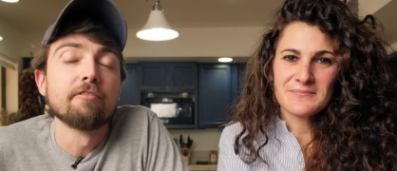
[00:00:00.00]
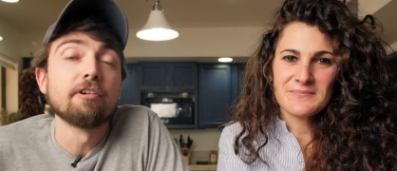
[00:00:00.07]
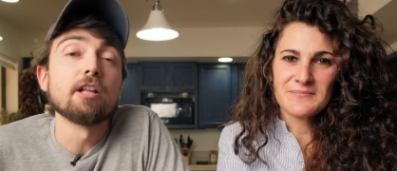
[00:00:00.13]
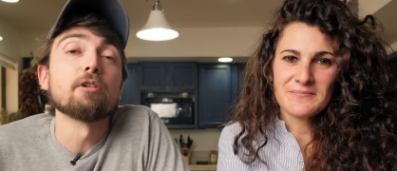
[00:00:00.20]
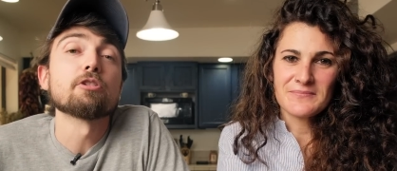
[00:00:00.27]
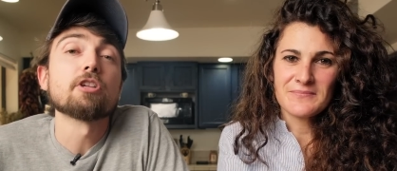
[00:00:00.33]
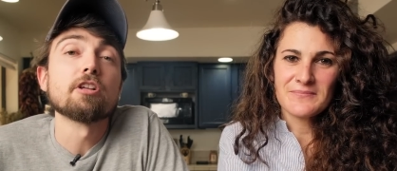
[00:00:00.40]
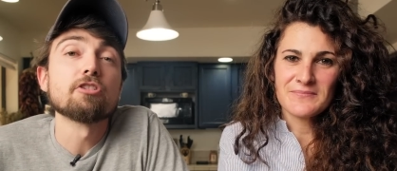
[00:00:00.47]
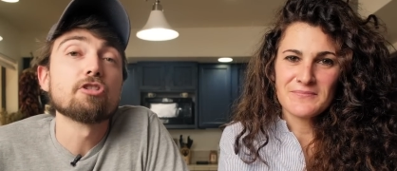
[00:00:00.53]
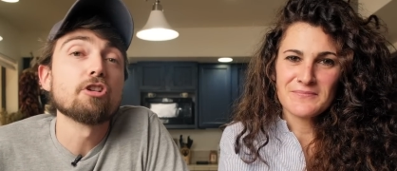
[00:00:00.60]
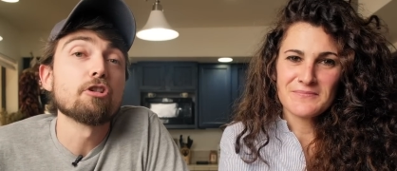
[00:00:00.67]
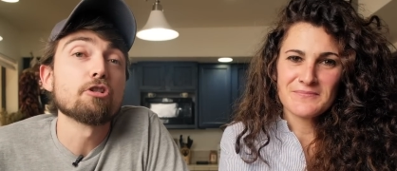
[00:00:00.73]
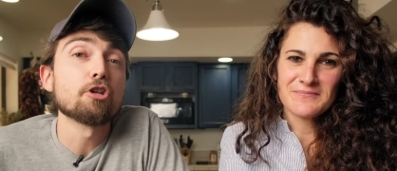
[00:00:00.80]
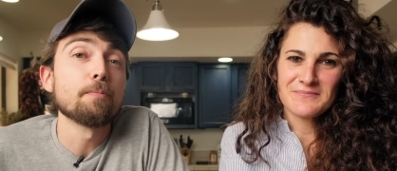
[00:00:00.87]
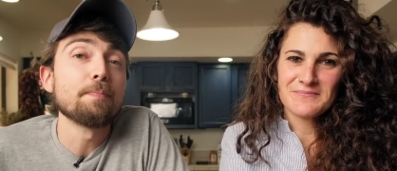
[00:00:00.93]
Speaker 1: Follow us on
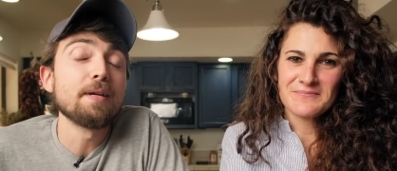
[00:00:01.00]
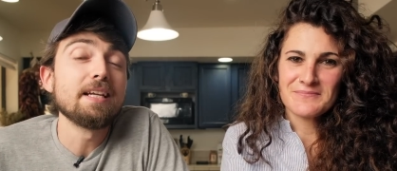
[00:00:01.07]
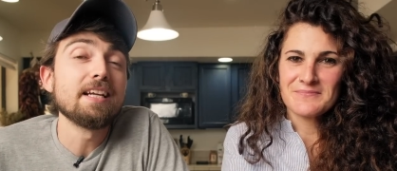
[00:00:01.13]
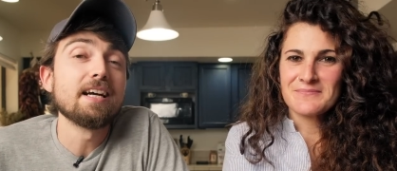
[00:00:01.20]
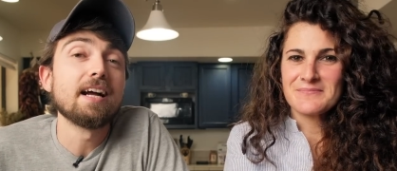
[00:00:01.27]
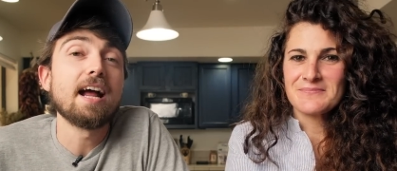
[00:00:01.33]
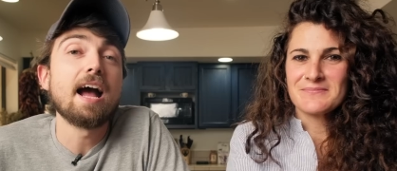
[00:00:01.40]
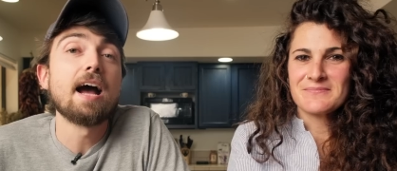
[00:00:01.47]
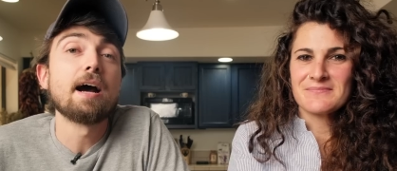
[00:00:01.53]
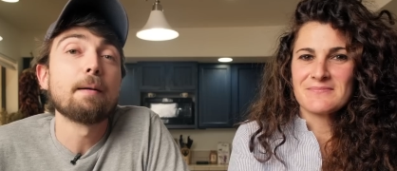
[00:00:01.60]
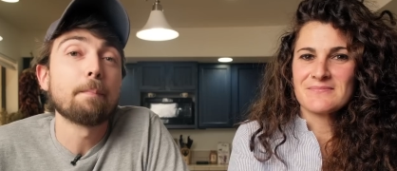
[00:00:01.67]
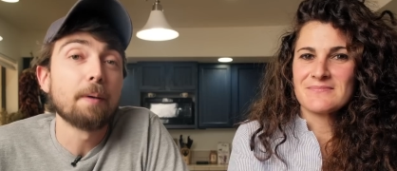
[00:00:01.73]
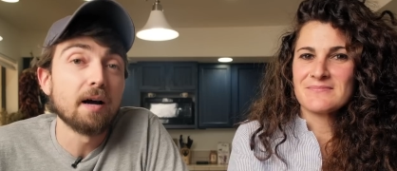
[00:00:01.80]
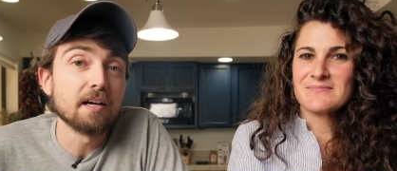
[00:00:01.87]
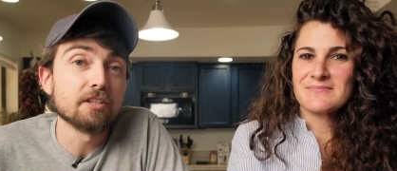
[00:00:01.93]
social media
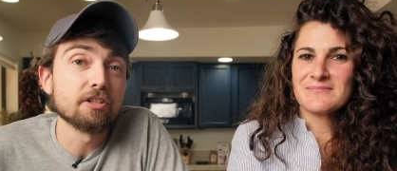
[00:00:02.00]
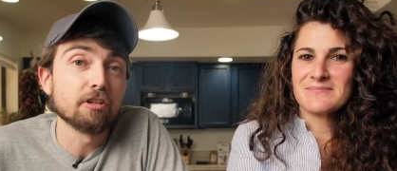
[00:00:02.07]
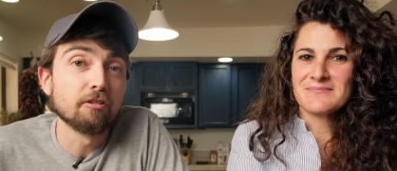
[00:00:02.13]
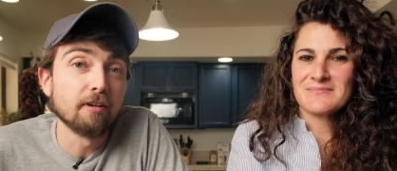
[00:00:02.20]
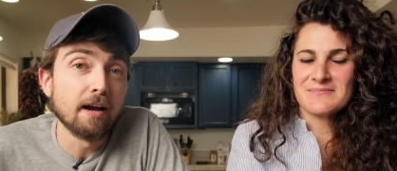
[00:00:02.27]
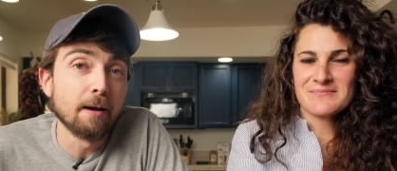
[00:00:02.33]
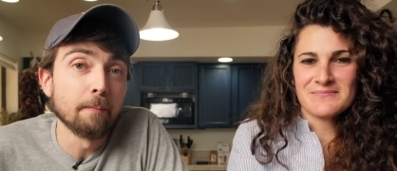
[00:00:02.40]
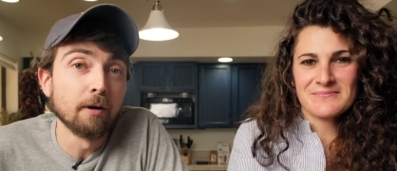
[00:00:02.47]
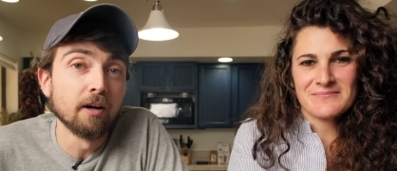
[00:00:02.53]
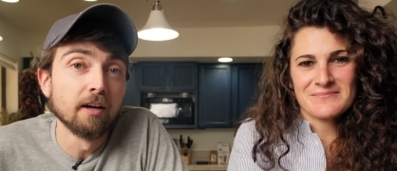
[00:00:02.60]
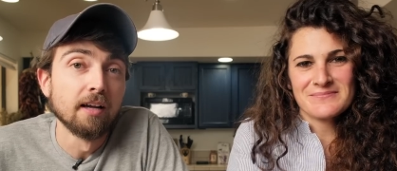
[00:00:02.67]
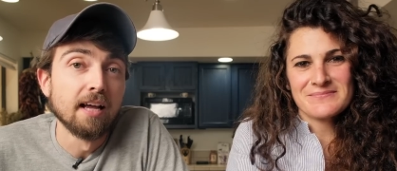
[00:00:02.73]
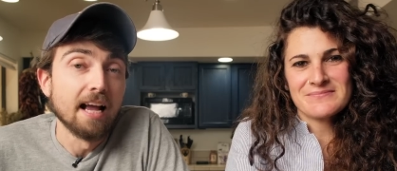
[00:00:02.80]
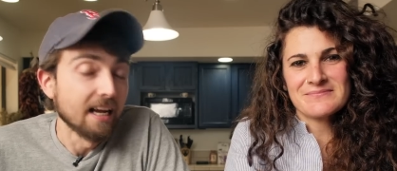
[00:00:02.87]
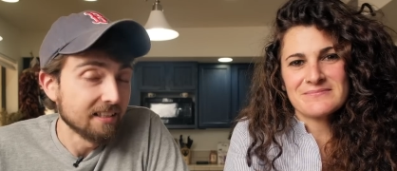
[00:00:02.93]
at Pasta
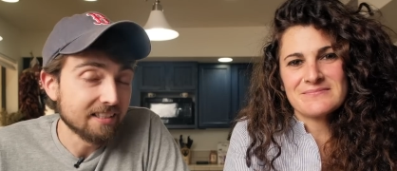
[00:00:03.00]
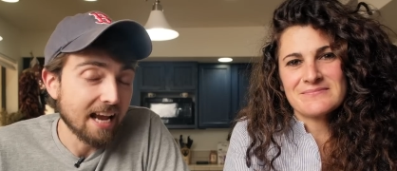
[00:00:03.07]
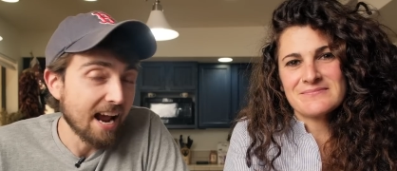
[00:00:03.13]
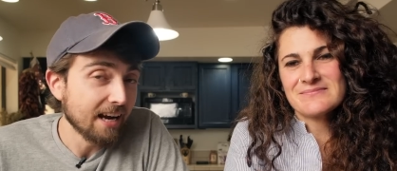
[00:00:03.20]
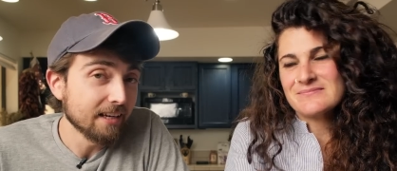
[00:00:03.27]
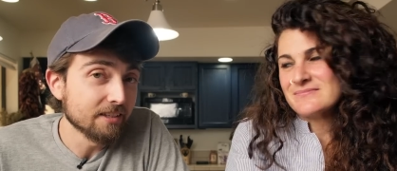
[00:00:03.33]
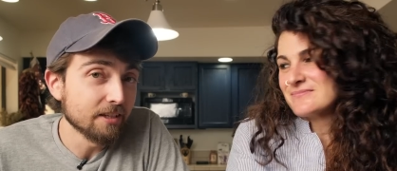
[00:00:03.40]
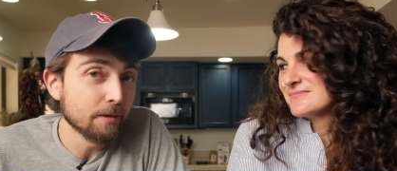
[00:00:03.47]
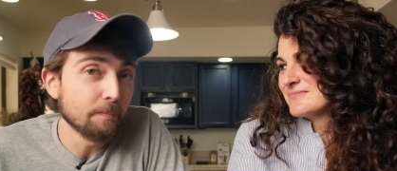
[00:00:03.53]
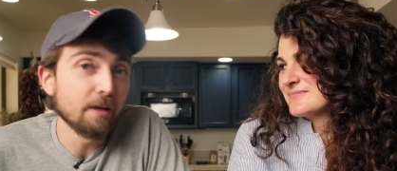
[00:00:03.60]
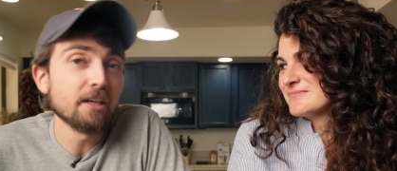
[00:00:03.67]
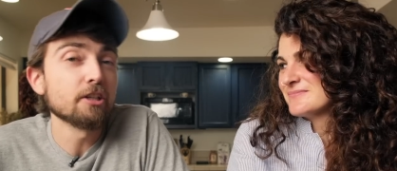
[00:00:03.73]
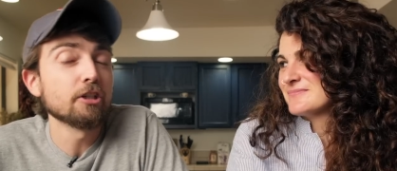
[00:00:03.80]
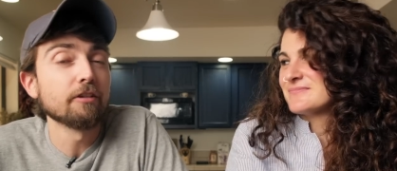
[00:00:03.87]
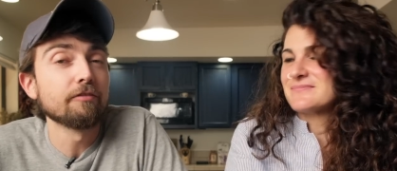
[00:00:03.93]
Grammar, and tag us in a
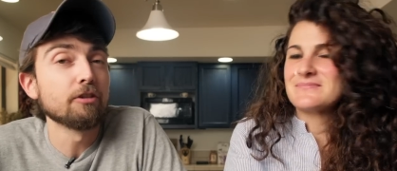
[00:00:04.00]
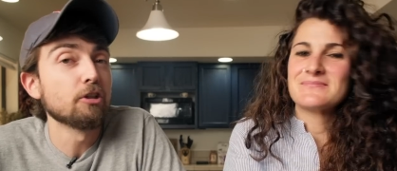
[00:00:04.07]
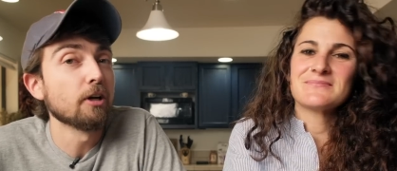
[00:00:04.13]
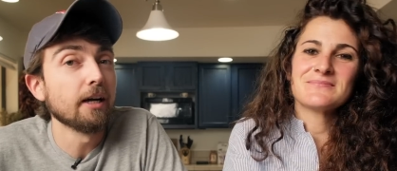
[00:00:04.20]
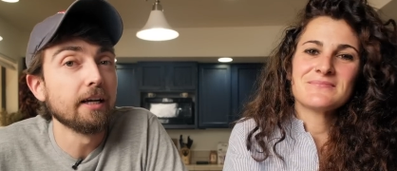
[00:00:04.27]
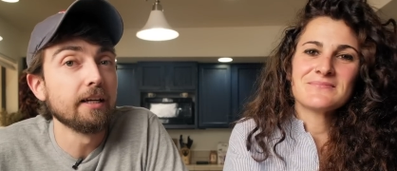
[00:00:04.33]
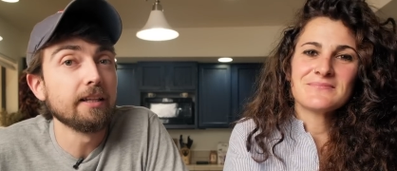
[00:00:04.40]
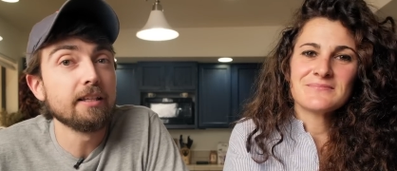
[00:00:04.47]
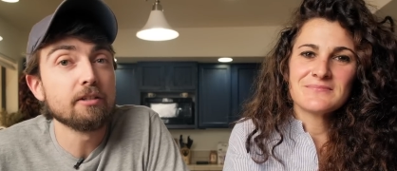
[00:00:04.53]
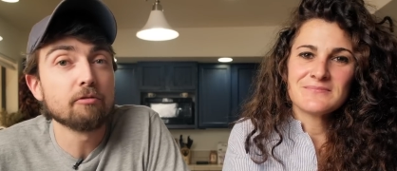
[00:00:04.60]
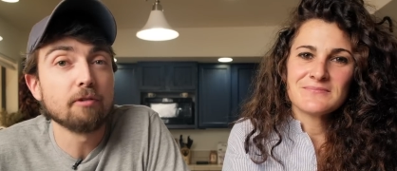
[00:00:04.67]
picture if you try any of these